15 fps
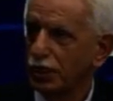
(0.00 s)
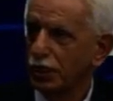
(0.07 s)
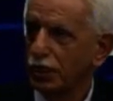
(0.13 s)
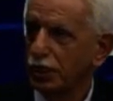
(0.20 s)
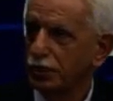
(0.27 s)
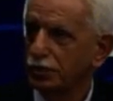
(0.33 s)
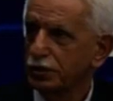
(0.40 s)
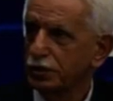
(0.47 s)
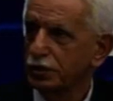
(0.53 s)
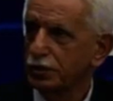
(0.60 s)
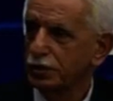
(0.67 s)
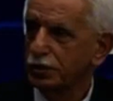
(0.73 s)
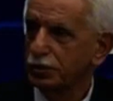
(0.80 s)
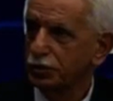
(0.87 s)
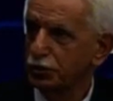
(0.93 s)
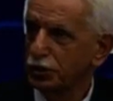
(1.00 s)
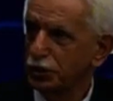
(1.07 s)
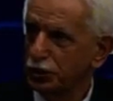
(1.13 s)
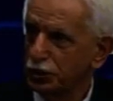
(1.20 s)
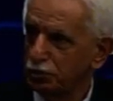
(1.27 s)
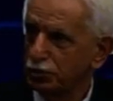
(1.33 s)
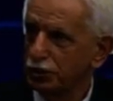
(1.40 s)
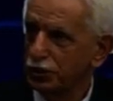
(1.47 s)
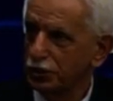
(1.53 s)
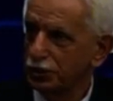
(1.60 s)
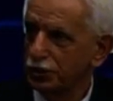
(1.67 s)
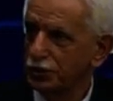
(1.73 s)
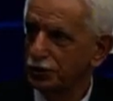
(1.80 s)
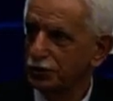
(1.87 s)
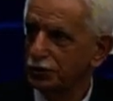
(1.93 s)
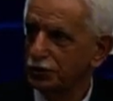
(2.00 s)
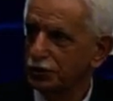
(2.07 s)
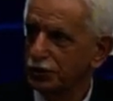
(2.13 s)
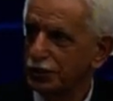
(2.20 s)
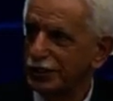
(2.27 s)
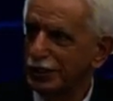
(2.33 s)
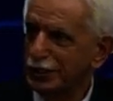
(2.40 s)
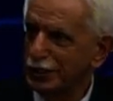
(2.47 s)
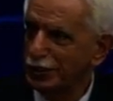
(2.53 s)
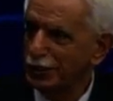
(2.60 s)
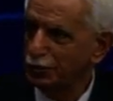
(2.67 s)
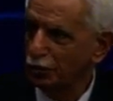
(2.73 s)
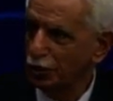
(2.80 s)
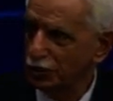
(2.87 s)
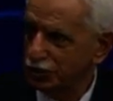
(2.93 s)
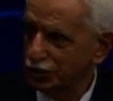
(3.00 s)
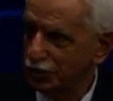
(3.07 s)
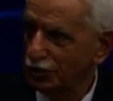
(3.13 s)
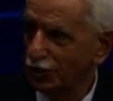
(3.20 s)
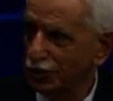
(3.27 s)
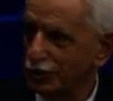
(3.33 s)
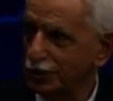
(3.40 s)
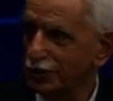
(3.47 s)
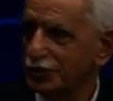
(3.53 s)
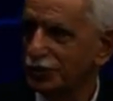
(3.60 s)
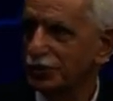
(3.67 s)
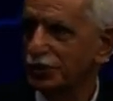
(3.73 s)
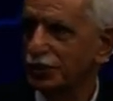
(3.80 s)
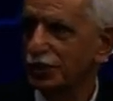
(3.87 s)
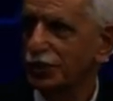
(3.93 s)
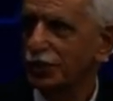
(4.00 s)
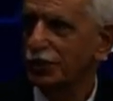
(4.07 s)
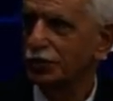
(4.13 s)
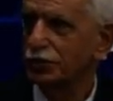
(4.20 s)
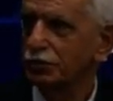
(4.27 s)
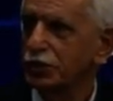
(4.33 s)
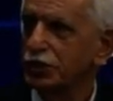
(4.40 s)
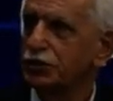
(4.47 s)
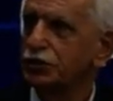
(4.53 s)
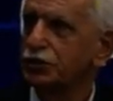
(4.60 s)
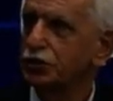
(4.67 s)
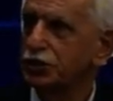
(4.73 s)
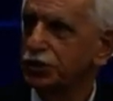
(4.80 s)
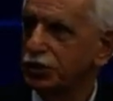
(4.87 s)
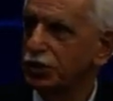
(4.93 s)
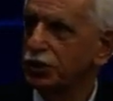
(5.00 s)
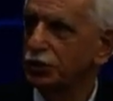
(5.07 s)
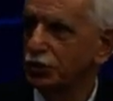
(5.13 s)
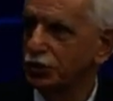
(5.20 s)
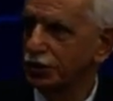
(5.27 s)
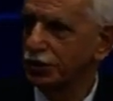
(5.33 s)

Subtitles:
And UNDP is keenly watching all this. So what is your take on